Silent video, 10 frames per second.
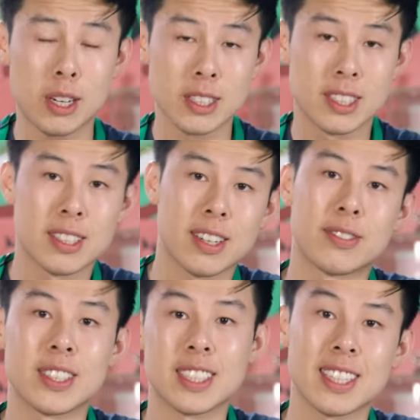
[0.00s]
balls are
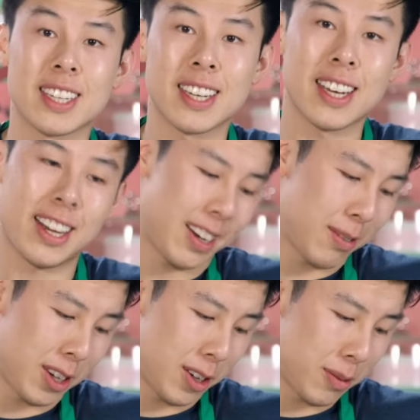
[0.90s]
freezing, and
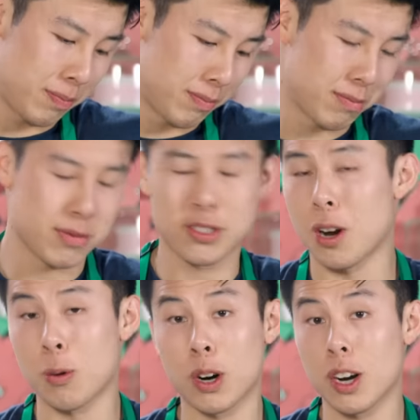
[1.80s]
I'm gonna
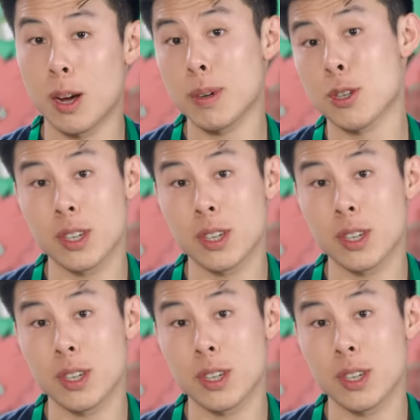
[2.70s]
start working on my